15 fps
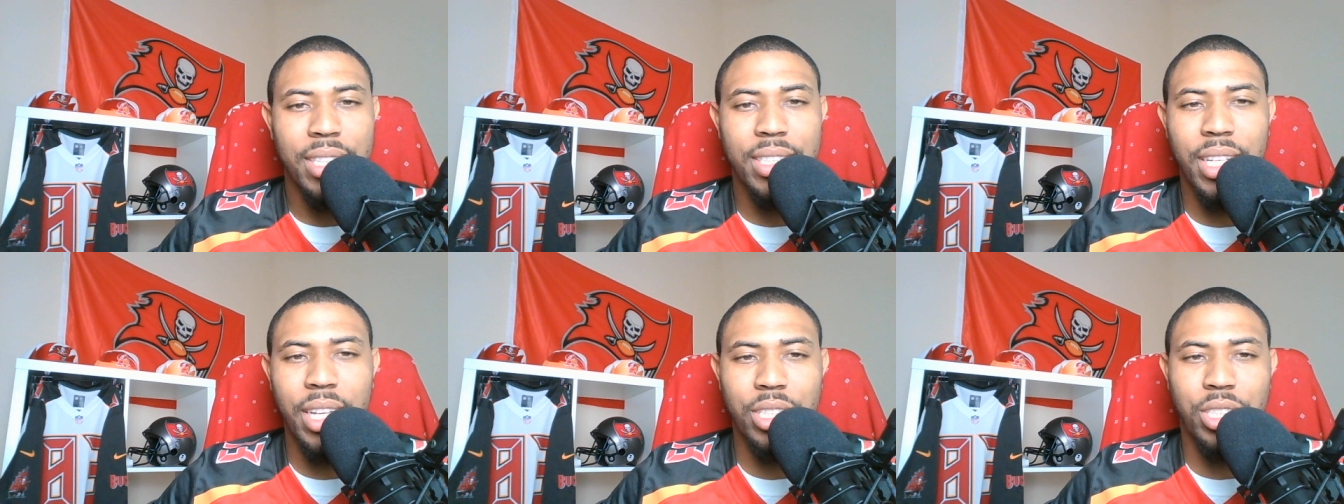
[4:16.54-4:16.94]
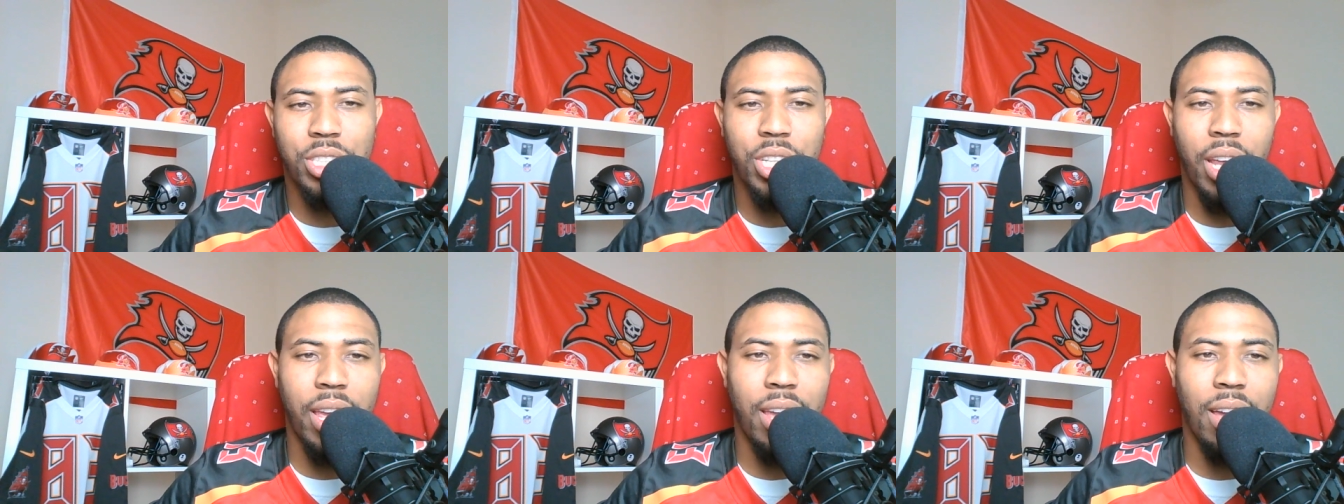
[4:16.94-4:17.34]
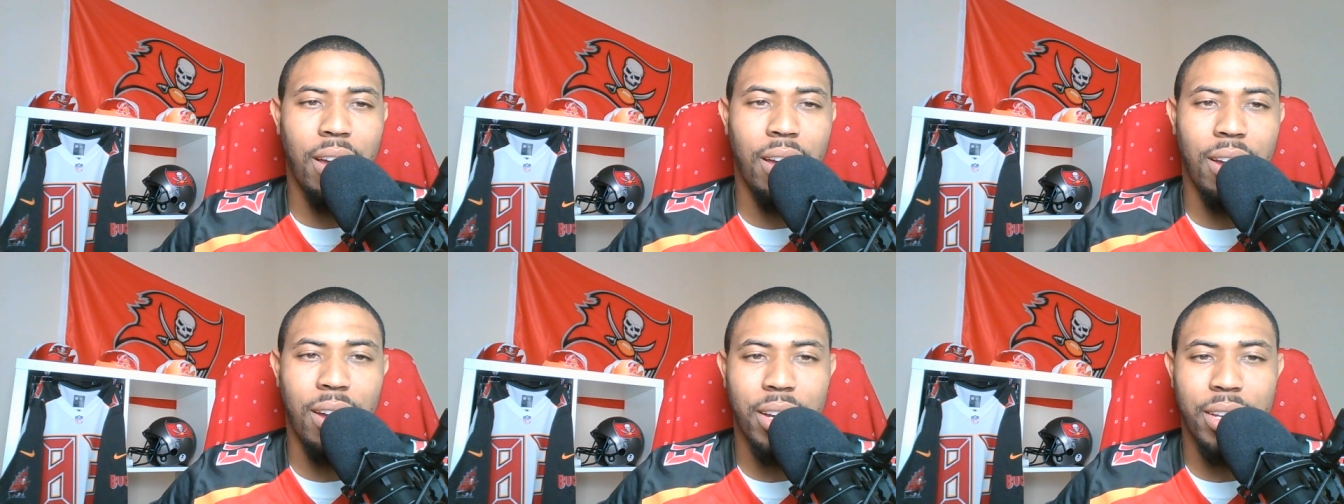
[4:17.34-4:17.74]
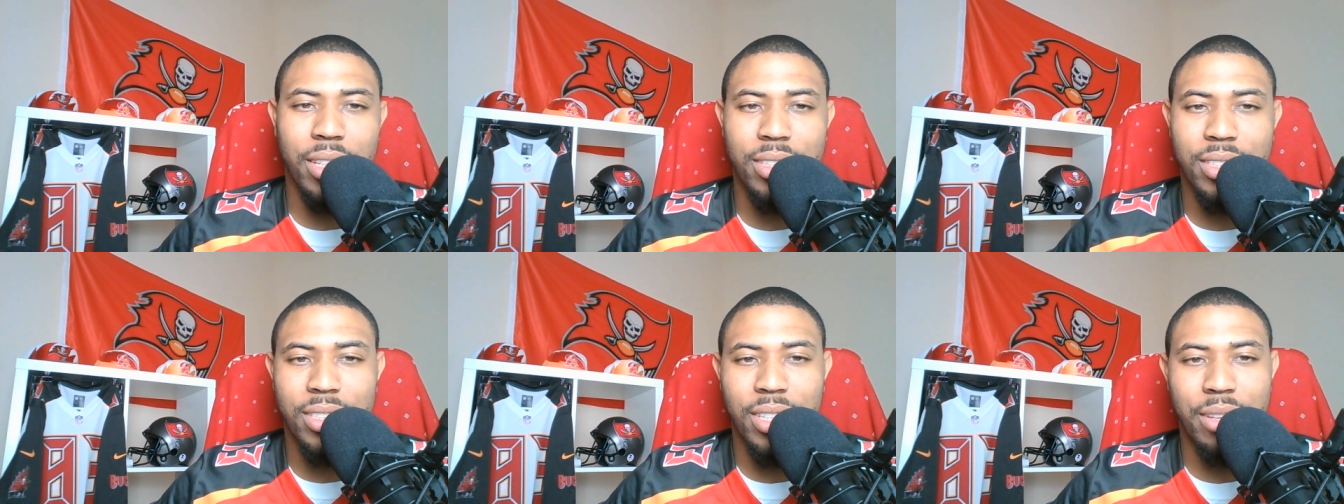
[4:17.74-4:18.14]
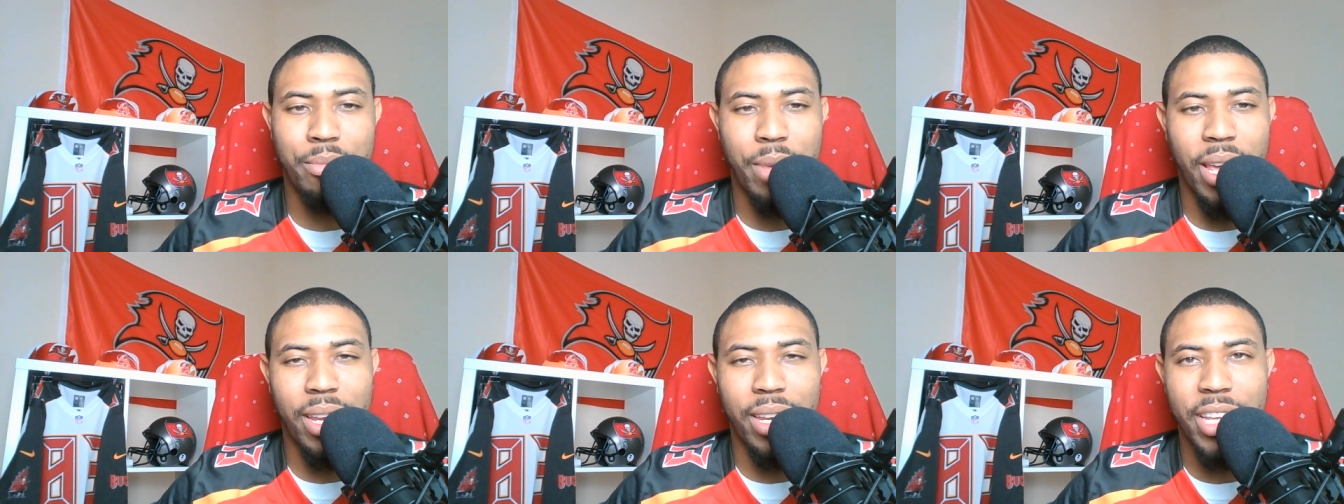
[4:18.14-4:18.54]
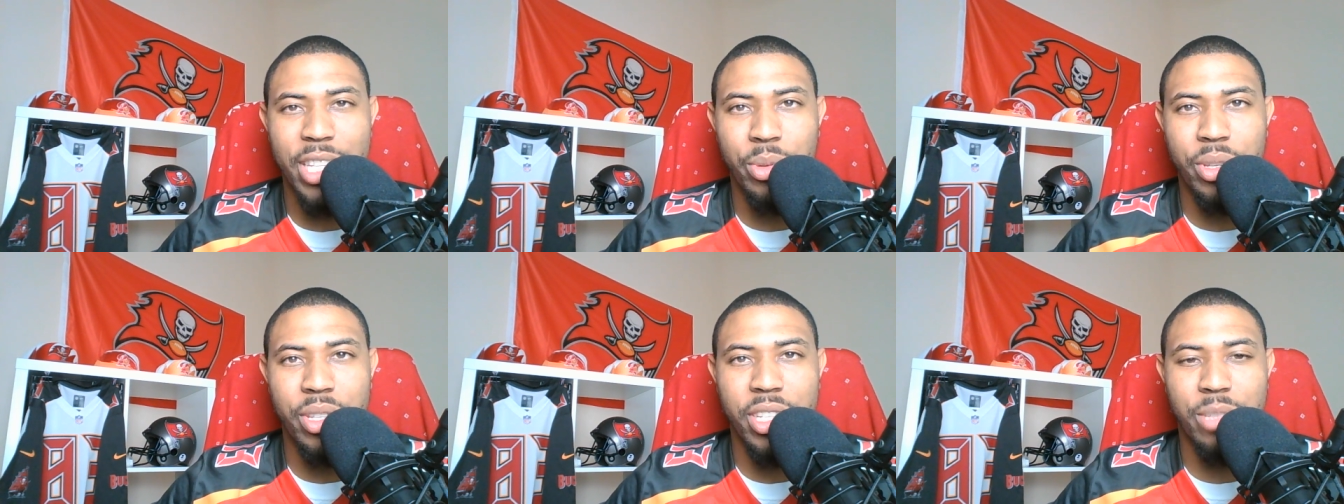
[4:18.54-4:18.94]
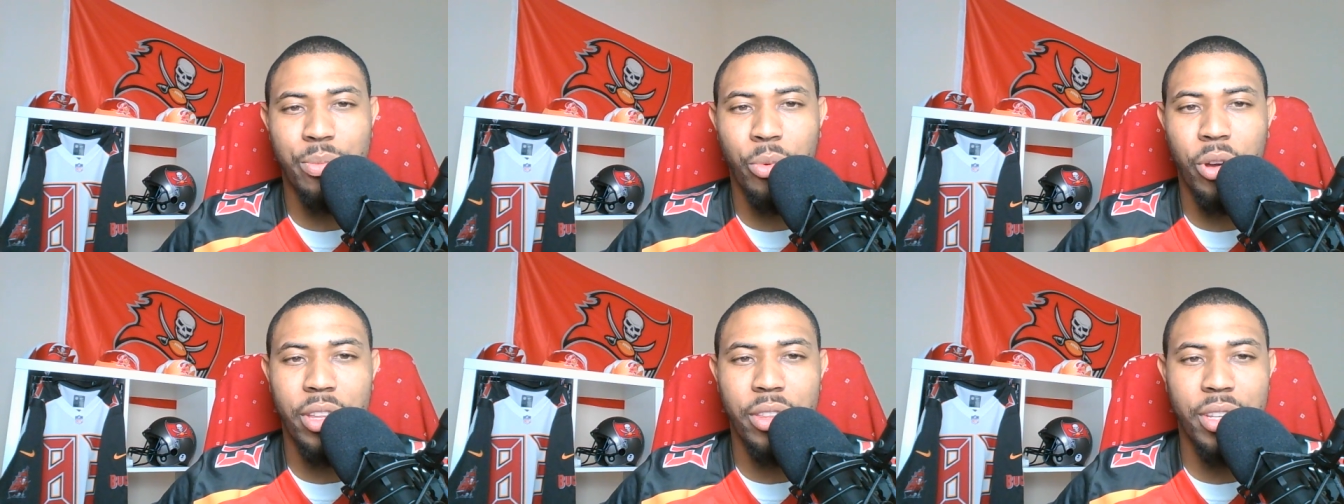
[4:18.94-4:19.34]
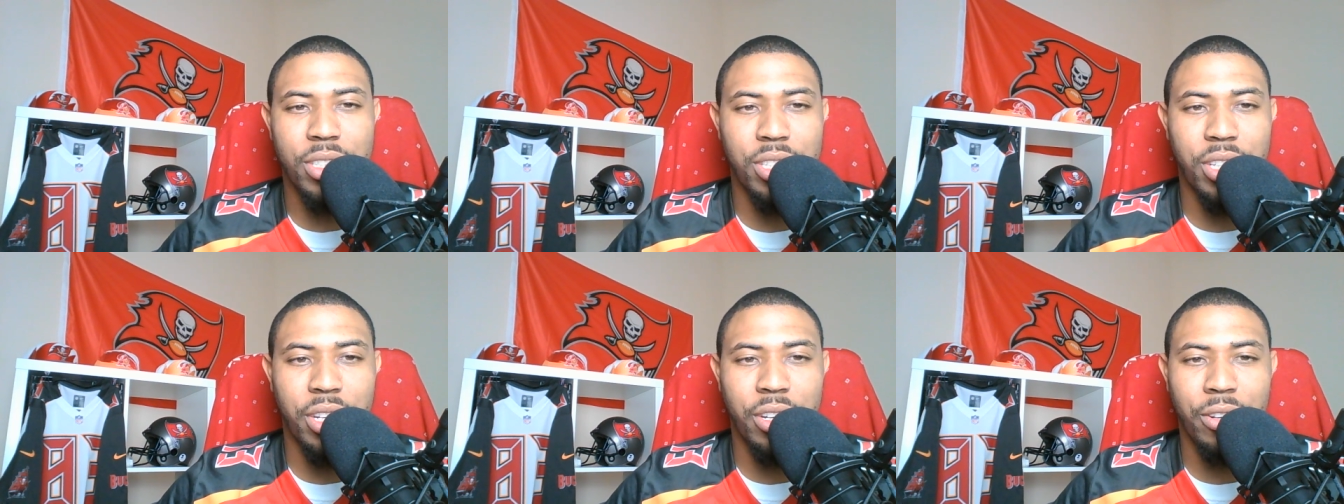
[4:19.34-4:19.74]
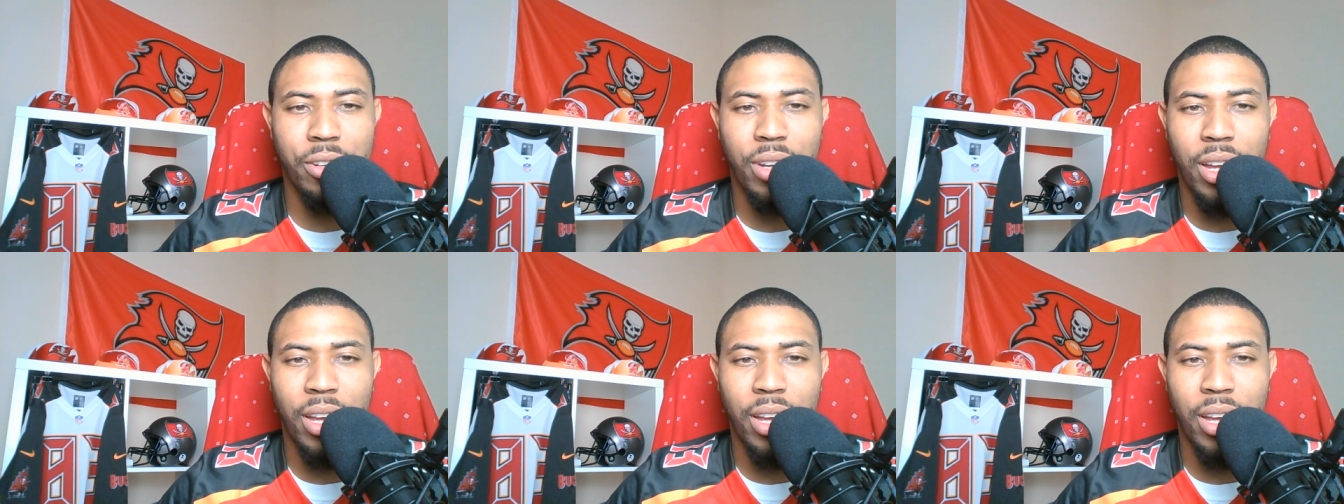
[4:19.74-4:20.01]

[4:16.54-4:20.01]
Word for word: T.J. Hockenson, man, he's been disappointing this year.